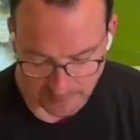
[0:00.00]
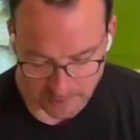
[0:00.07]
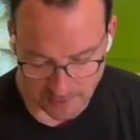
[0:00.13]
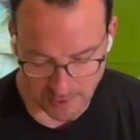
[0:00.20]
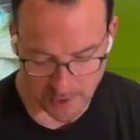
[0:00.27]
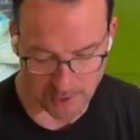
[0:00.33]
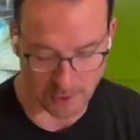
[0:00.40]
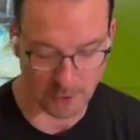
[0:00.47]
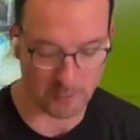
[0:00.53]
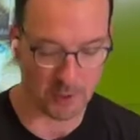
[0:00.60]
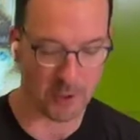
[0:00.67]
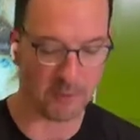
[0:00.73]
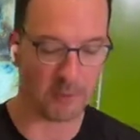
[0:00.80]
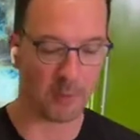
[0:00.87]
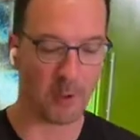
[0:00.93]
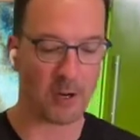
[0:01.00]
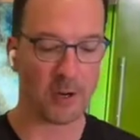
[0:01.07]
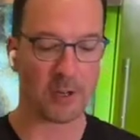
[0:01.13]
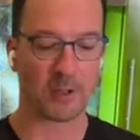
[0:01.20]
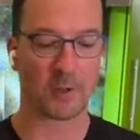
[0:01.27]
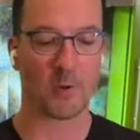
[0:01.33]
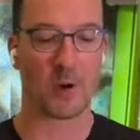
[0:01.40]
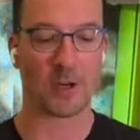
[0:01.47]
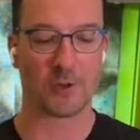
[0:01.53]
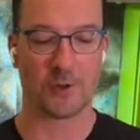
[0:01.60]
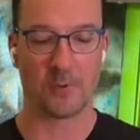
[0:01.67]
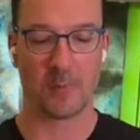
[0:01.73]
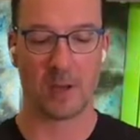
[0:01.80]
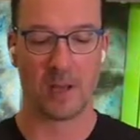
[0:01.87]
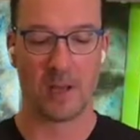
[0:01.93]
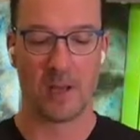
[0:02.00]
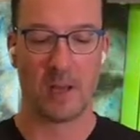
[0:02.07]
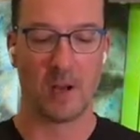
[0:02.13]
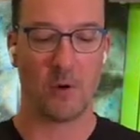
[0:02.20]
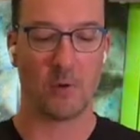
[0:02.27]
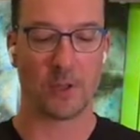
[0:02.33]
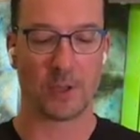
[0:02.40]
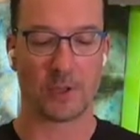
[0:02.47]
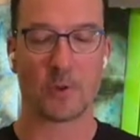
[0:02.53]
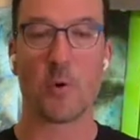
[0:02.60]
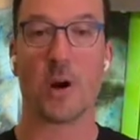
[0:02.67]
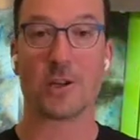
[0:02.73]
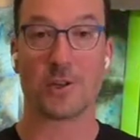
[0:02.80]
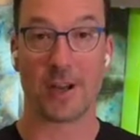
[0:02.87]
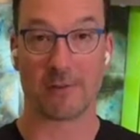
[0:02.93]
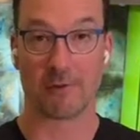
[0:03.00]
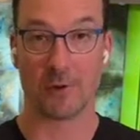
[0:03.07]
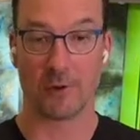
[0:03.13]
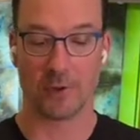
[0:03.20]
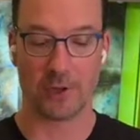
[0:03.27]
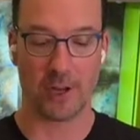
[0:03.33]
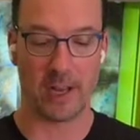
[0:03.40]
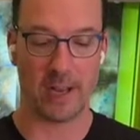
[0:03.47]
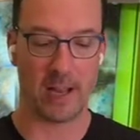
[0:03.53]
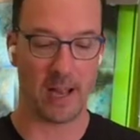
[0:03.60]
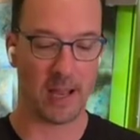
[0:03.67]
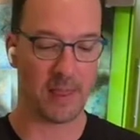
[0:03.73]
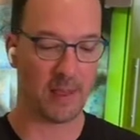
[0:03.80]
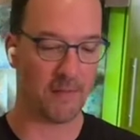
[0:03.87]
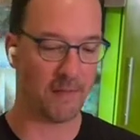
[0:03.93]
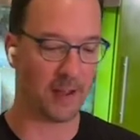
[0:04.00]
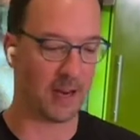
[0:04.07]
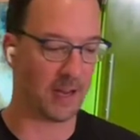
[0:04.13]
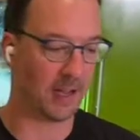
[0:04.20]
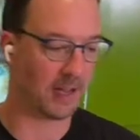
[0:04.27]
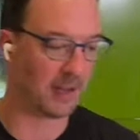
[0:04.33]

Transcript: so there's our beautiful butternut squash soup with the squash agrodolce and the feta.